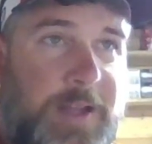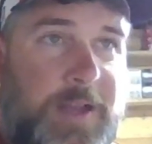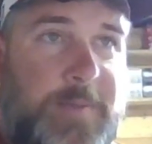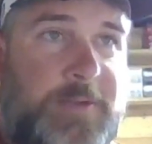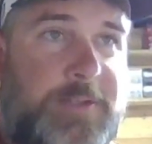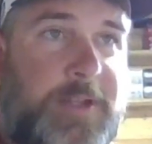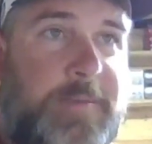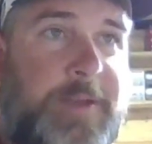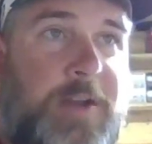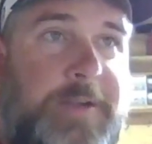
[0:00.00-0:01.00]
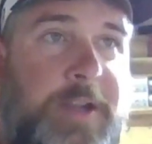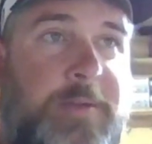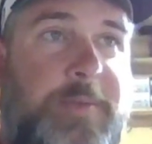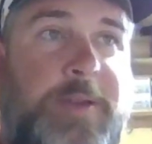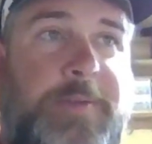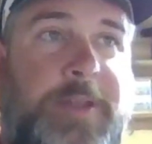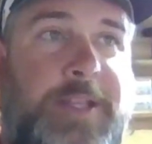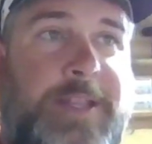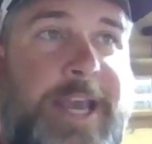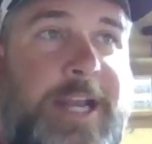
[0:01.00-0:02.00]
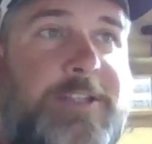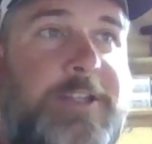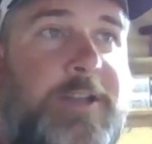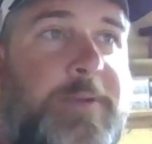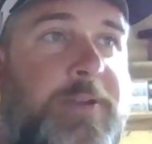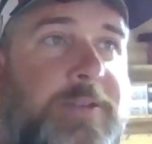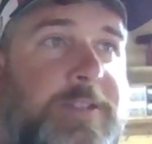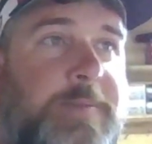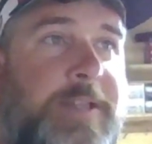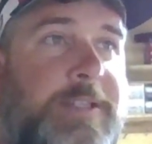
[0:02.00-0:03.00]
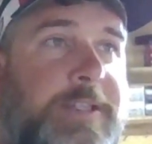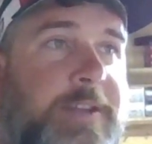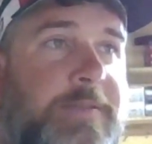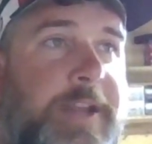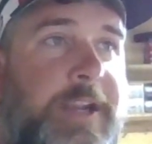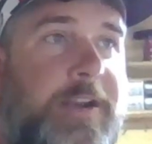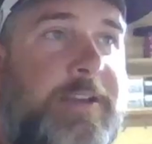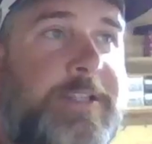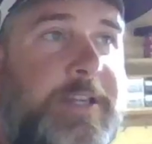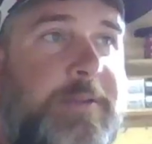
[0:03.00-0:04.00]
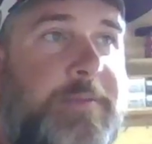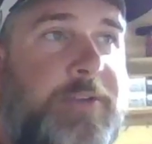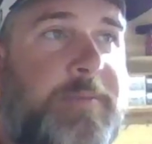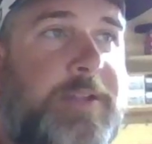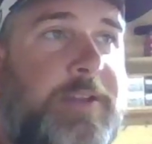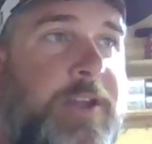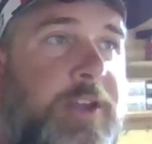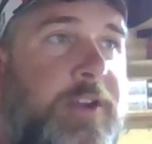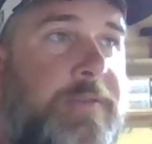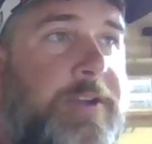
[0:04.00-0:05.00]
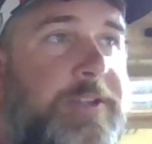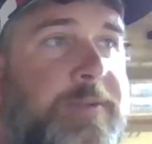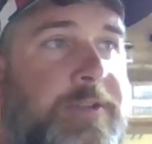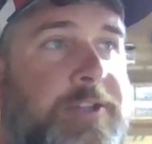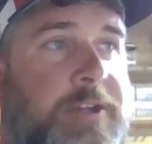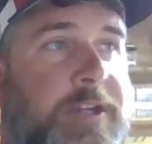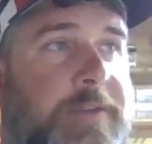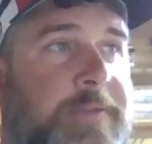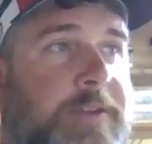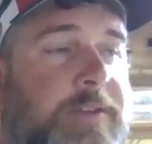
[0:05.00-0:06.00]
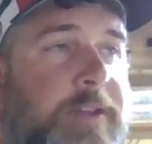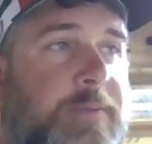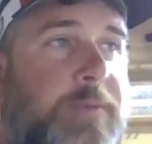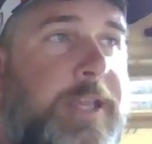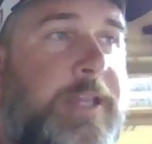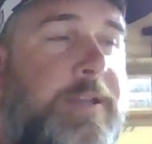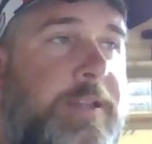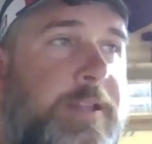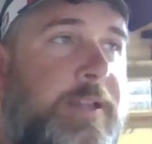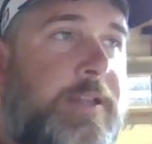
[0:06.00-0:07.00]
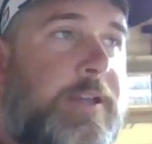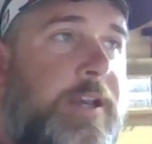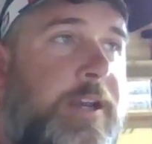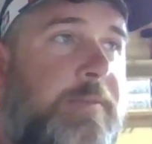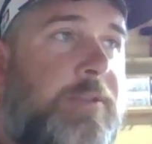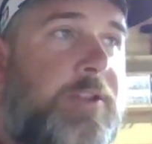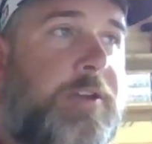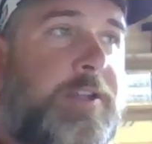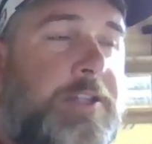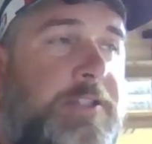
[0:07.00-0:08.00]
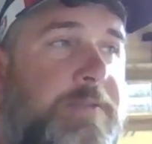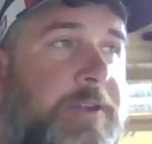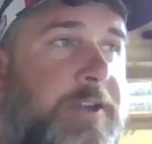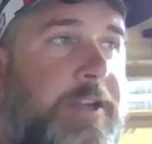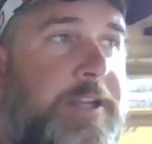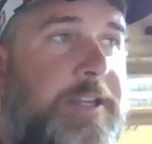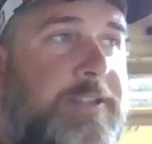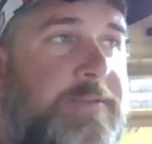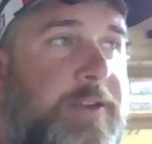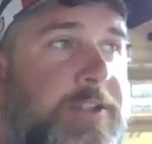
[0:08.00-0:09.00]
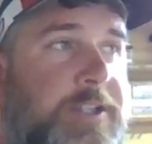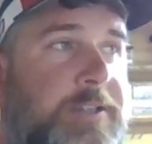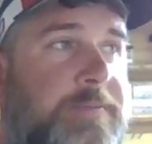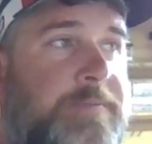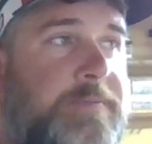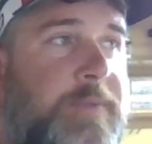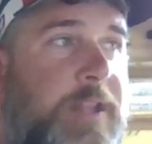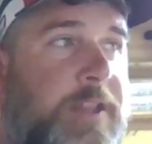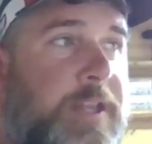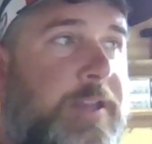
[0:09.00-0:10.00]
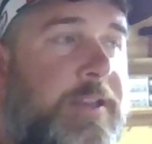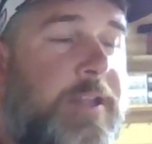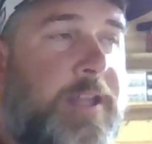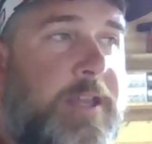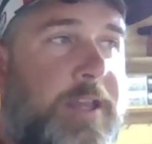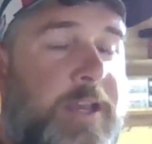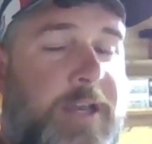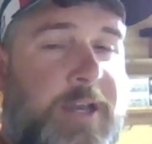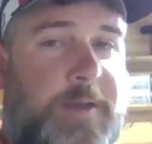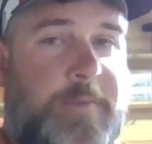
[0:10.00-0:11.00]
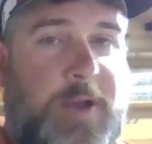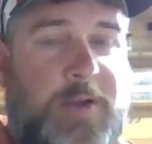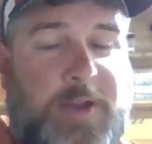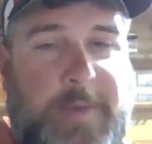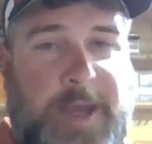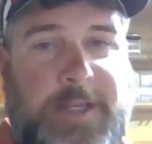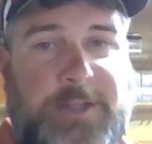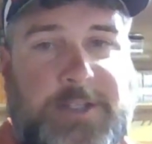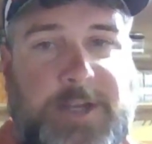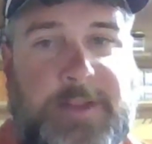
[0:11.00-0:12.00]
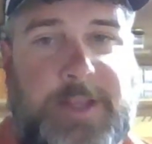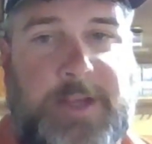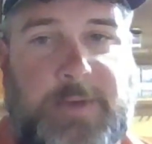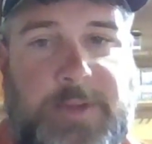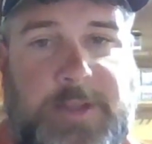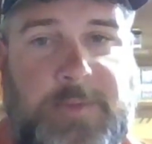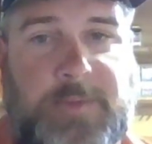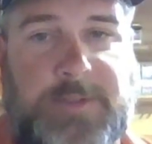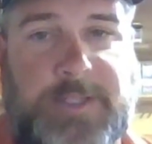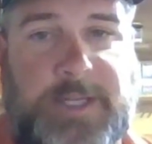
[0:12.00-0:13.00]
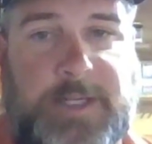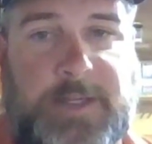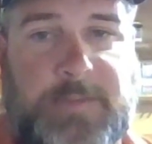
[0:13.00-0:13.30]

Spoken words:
I'm also going to be off camera manipulating the action components to best identify areas needing improvement for a smoother trigger feel and weight. Look, listen for grittiness, function, and then I'll come back and share that here with you in 1 sec.